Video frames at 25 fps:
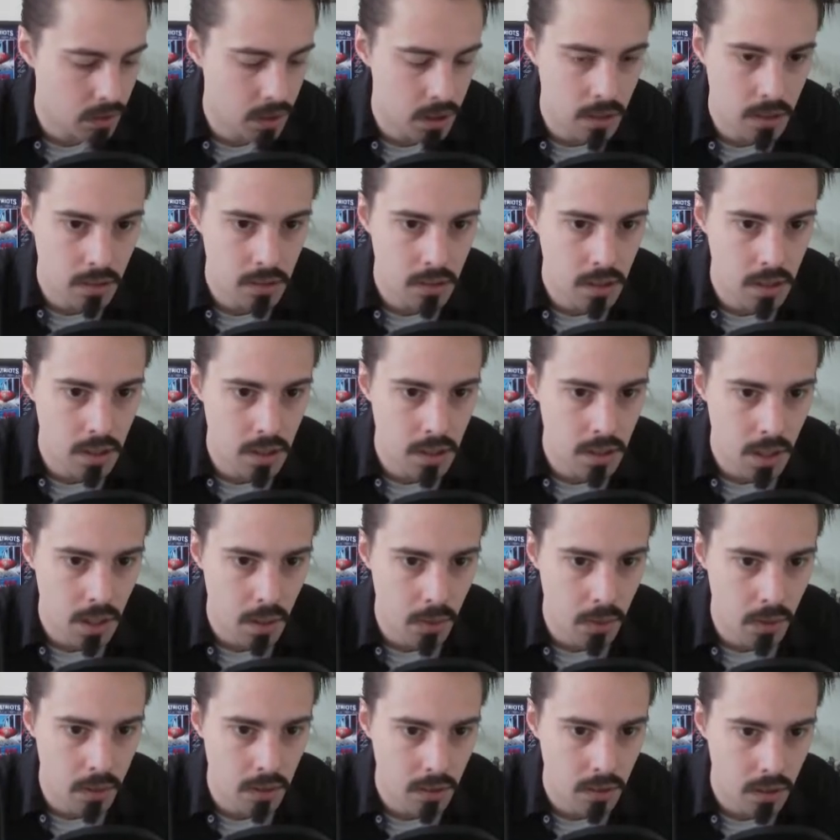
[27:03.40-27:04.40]
Is it that
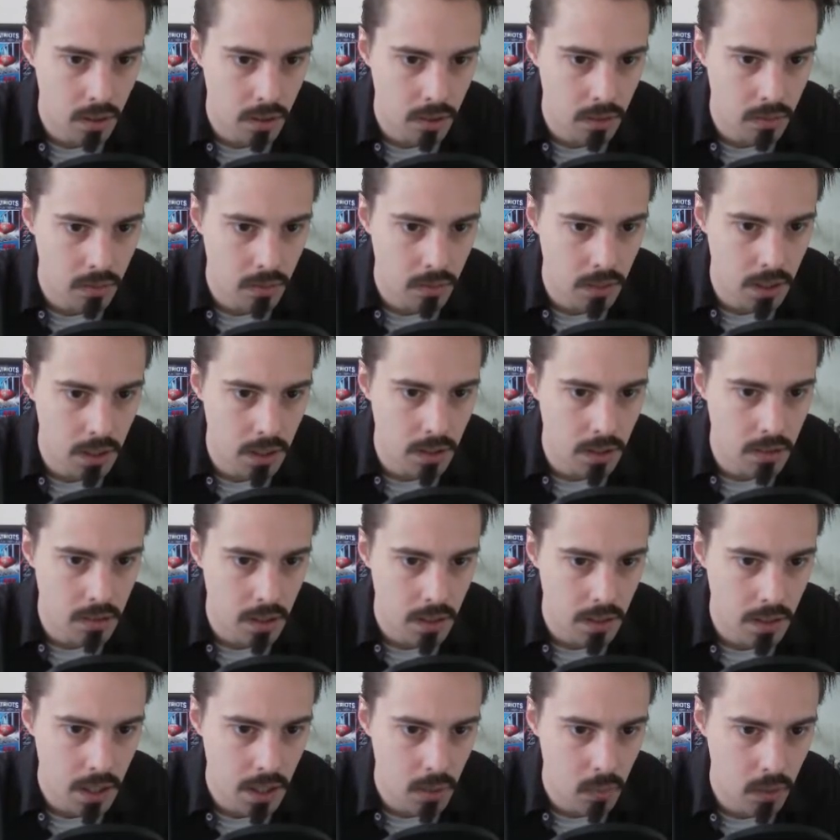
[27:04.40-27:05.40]
one? No. Is
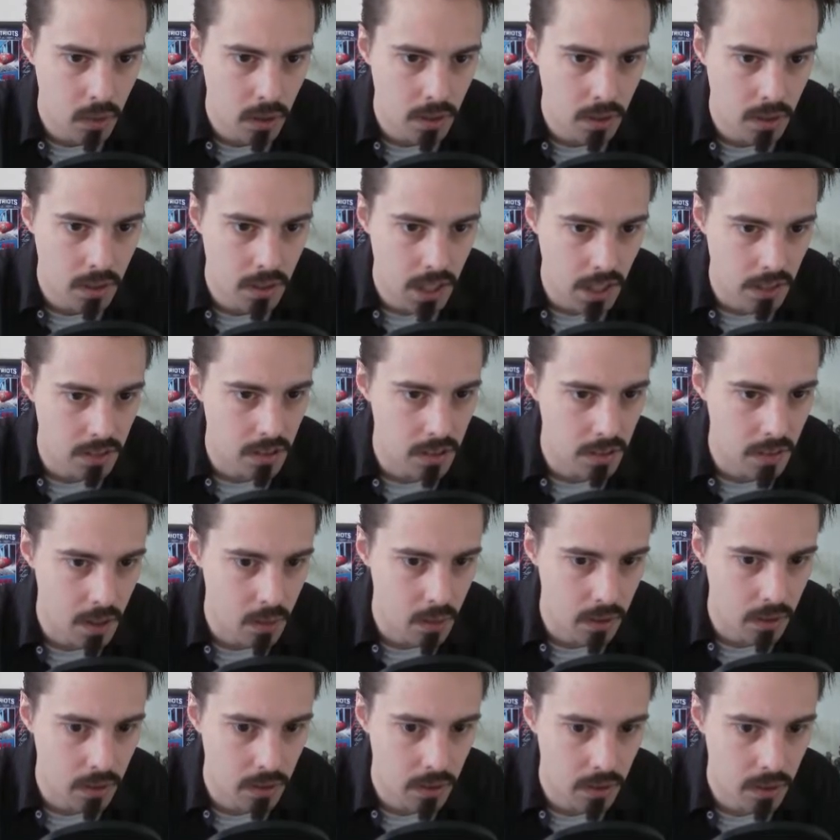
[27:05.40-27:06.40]
it that one? Yes, it's
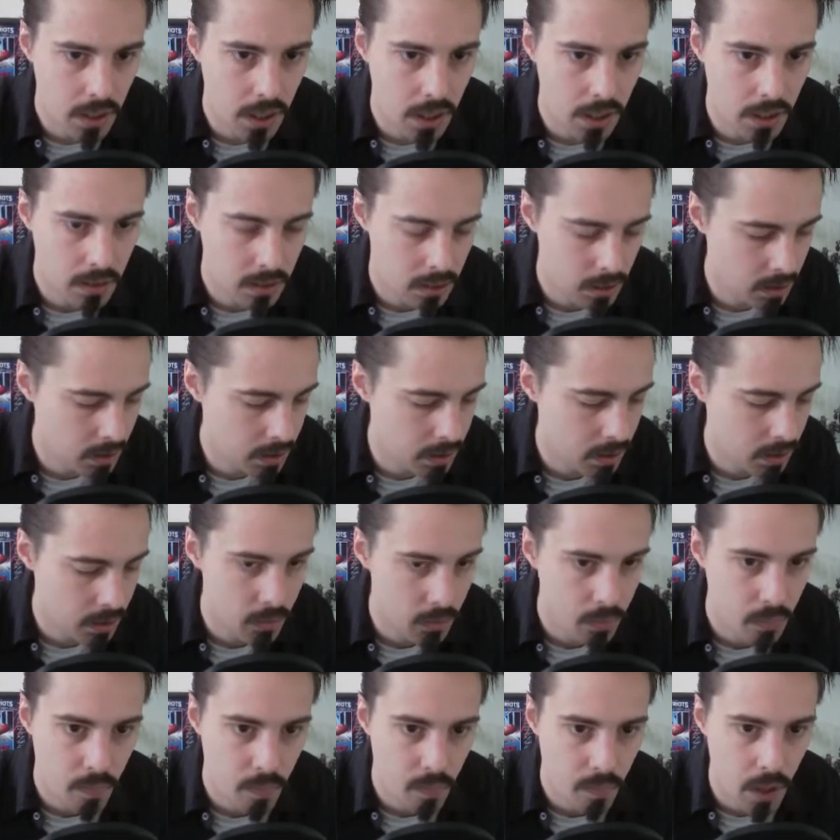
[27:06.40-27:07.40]
that one. Okay.
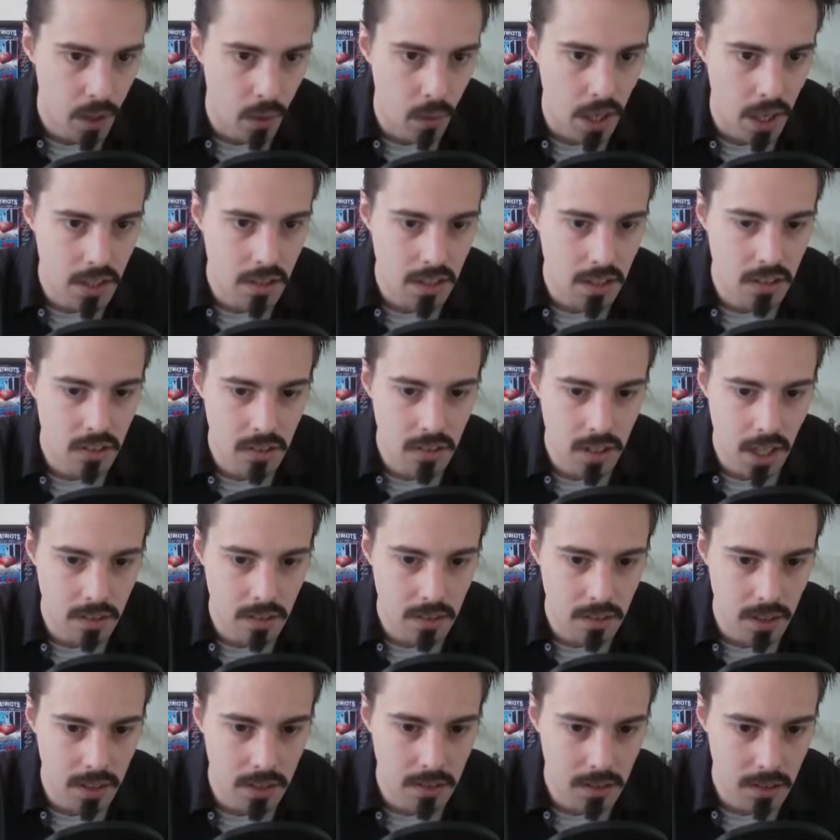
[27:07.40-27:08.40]
Oh, it actually
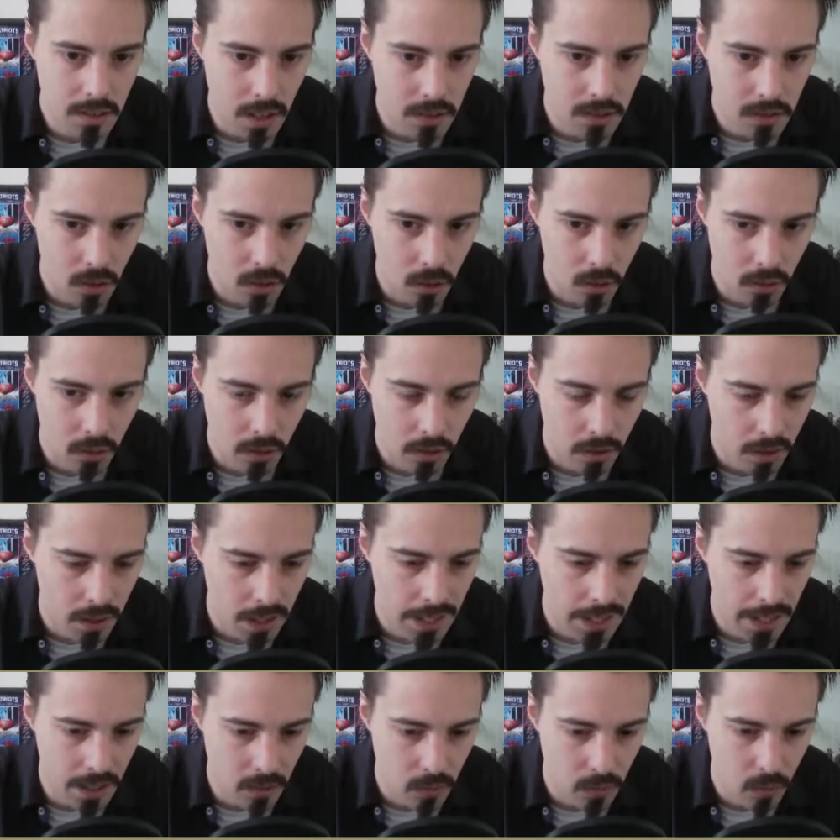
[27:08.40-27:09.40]
says. It says on the
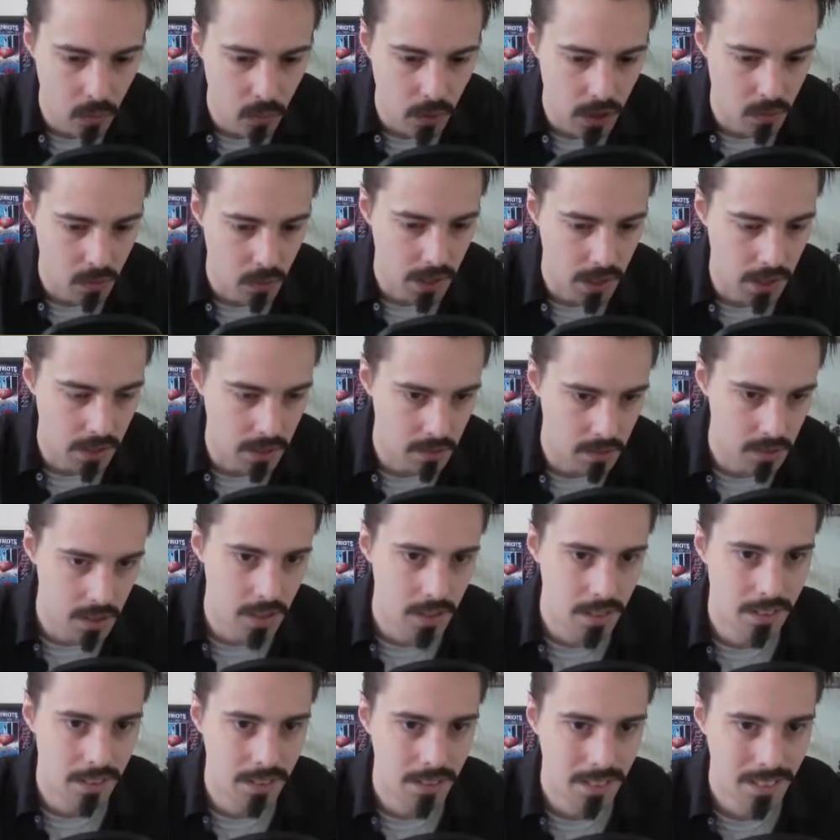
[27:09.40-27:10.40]
layout which one it
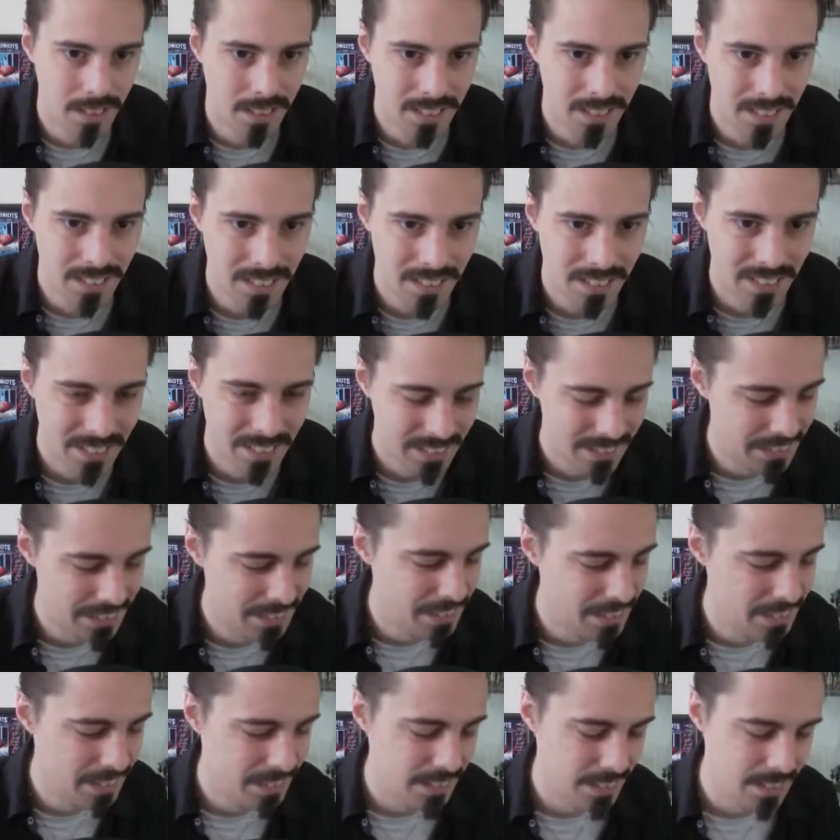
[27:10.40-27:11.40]

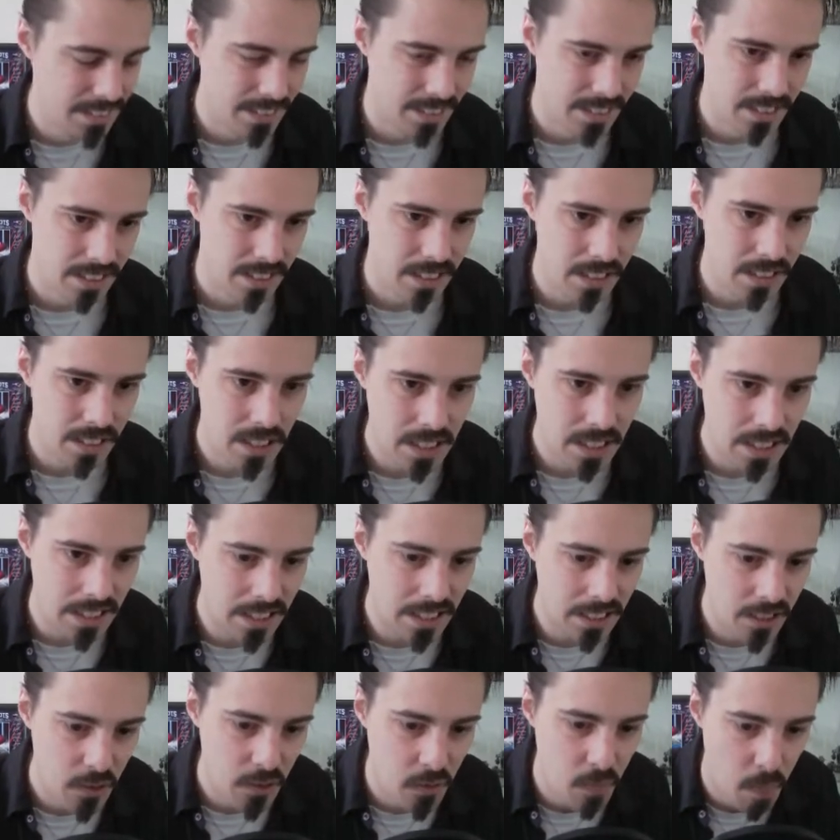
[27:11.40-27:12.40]
is.
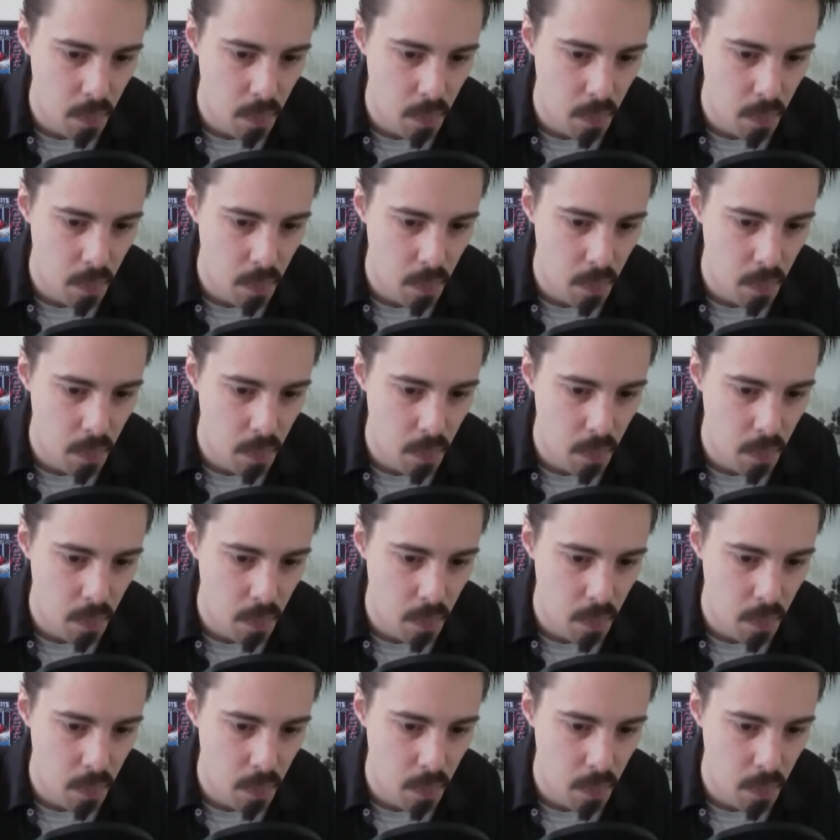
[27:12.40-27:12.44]
Okay.